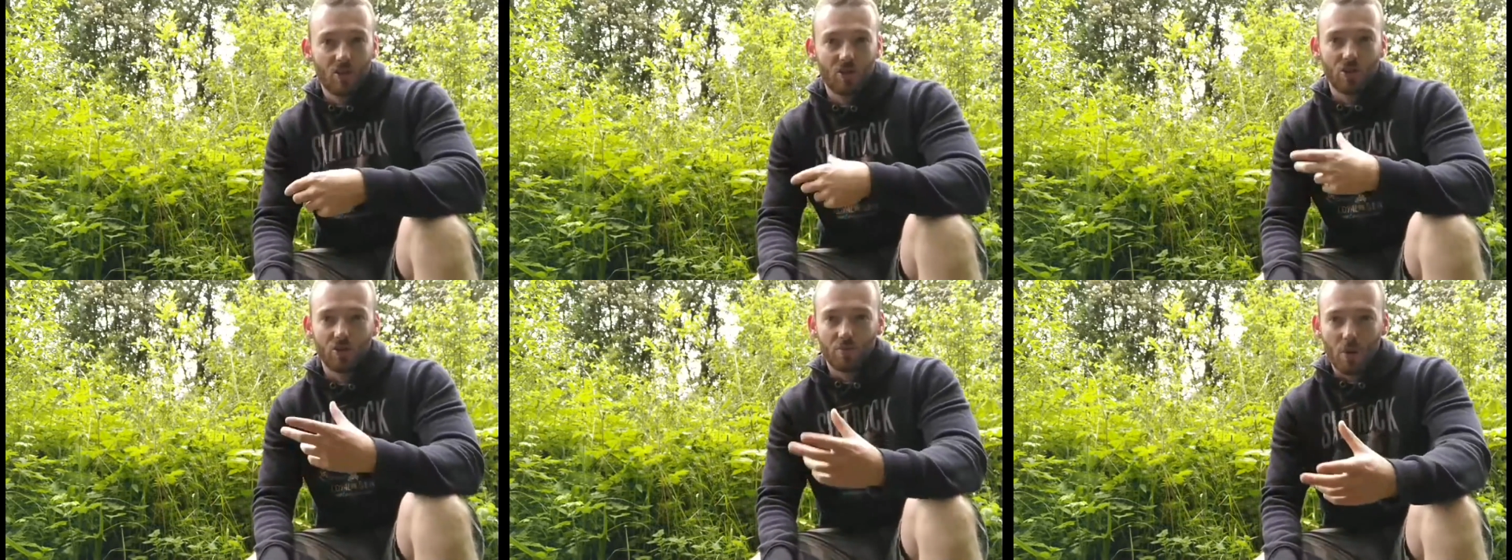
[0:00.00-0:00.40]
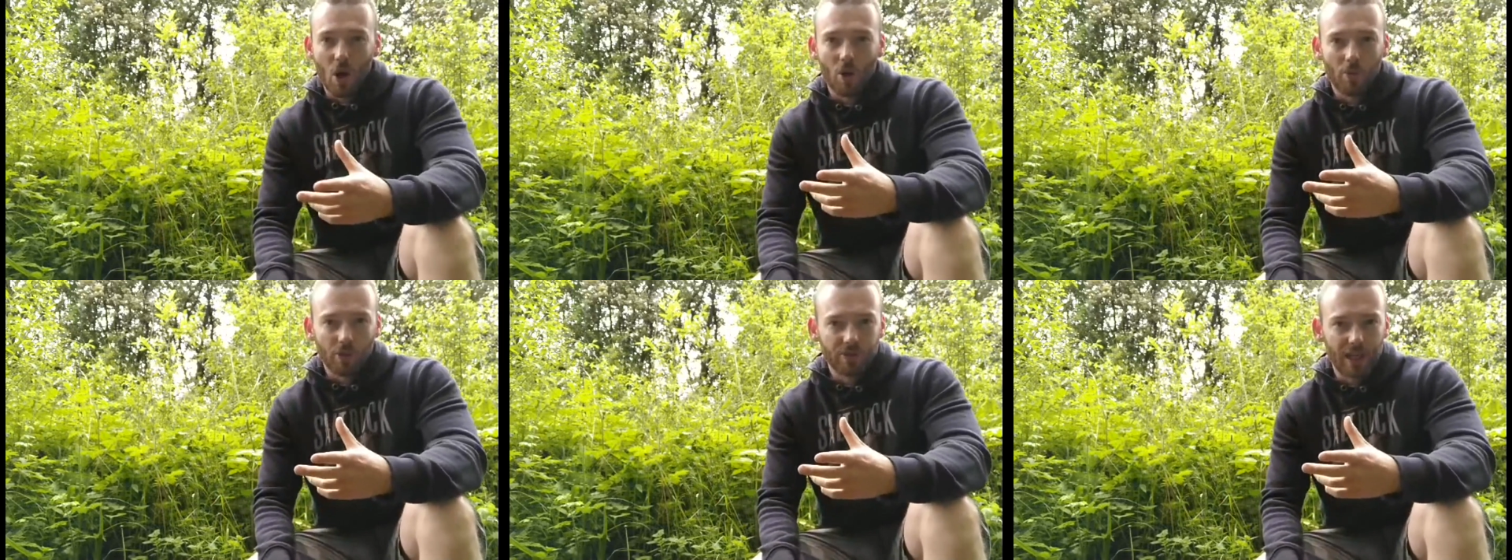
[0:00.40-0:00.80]
such as
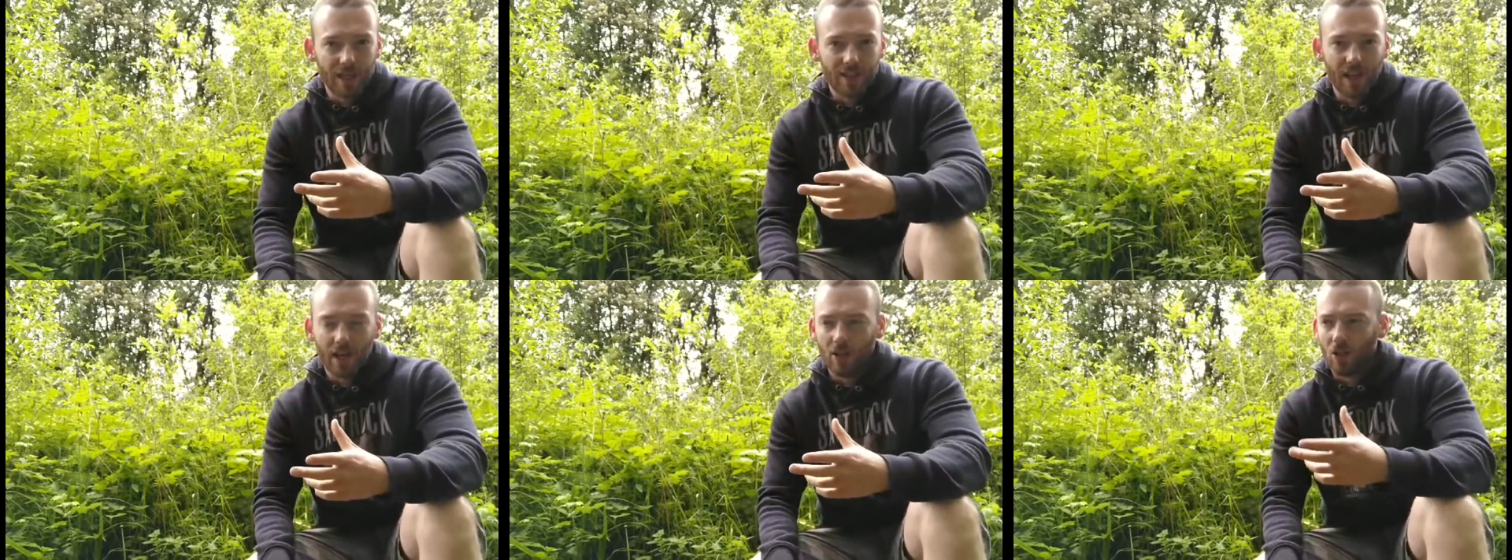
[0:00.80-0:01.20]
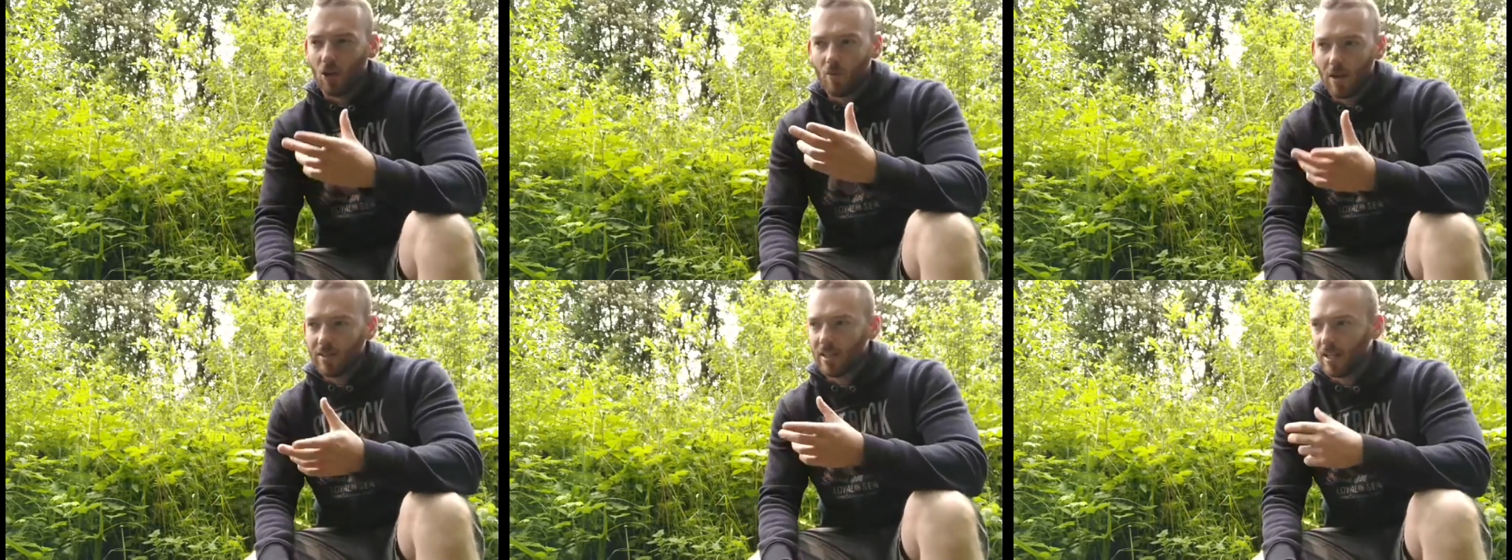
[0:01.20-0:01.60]
purple dead nettle
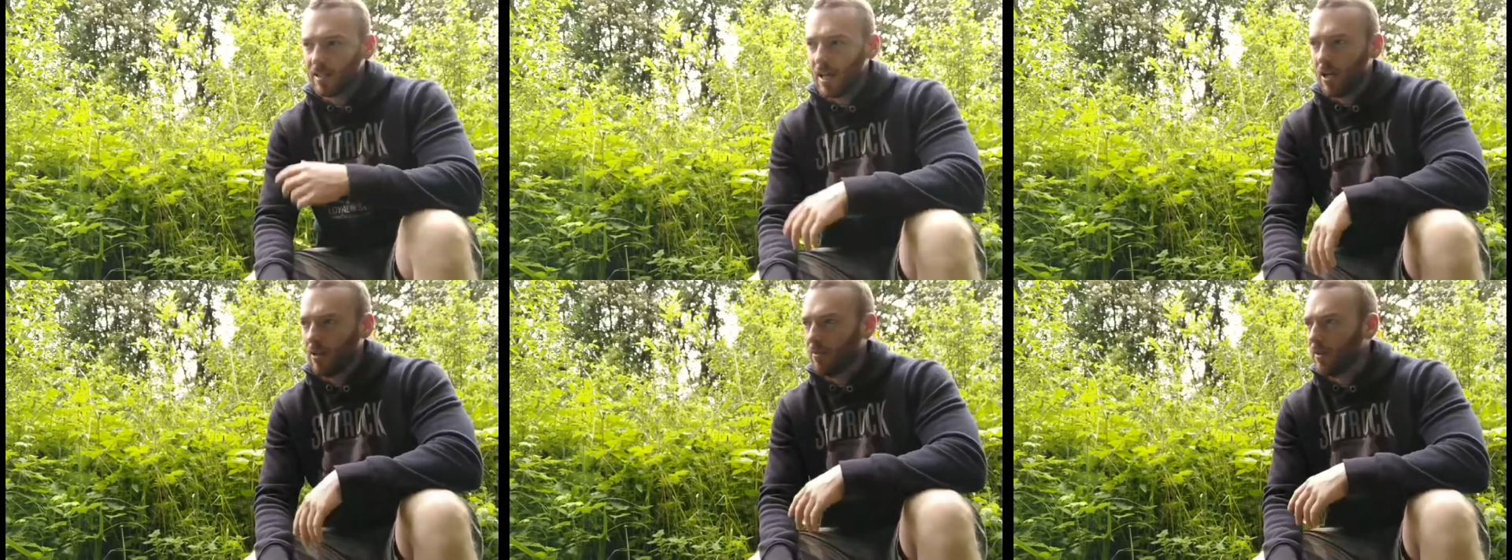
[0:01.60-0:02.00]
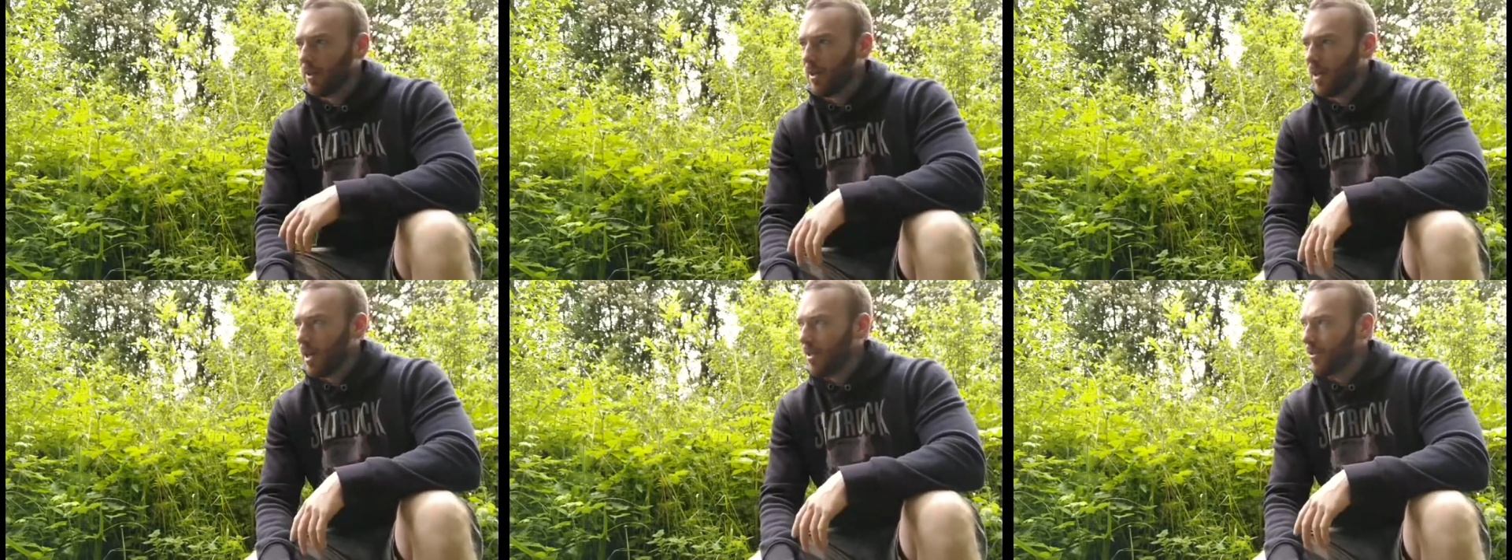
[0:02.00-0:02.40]
or red dead nettle
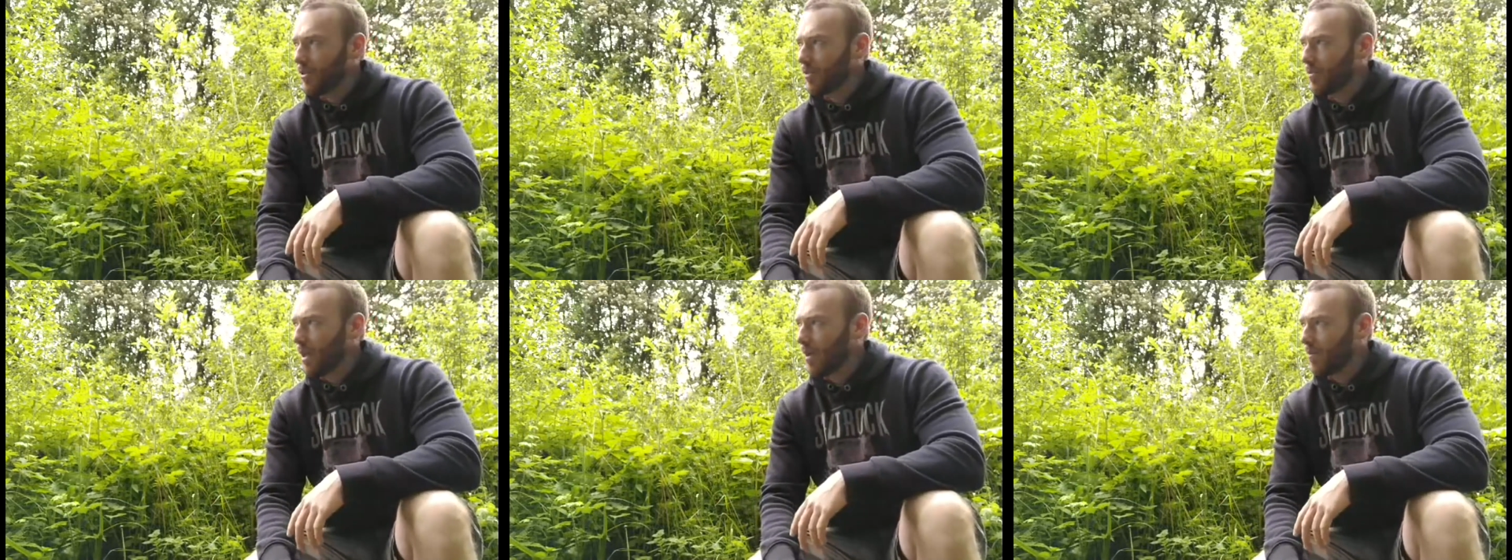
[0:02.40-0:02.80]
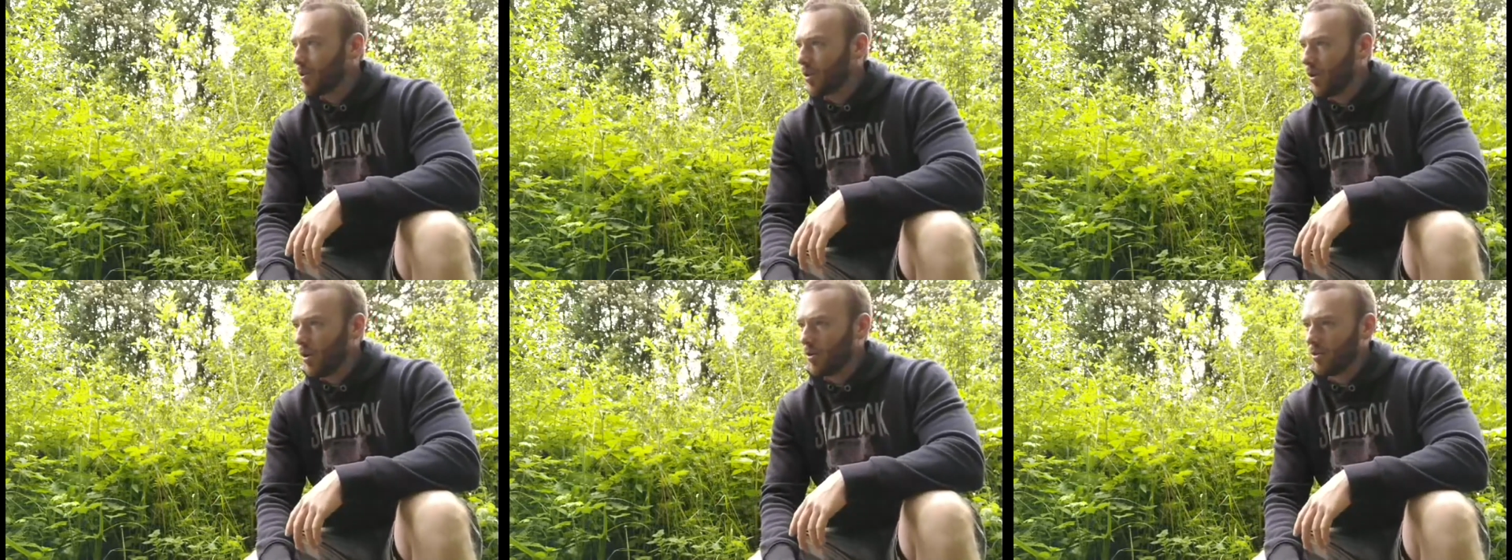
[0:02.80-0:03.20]
as it's sometimes
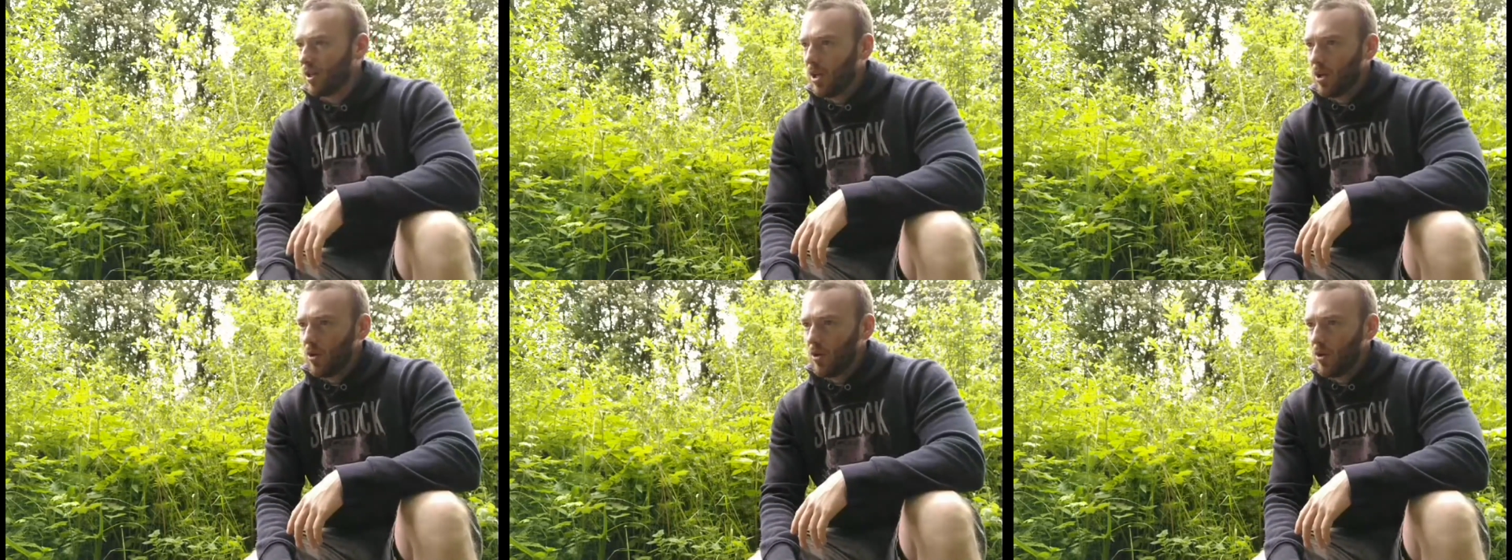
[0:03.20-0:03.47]
called,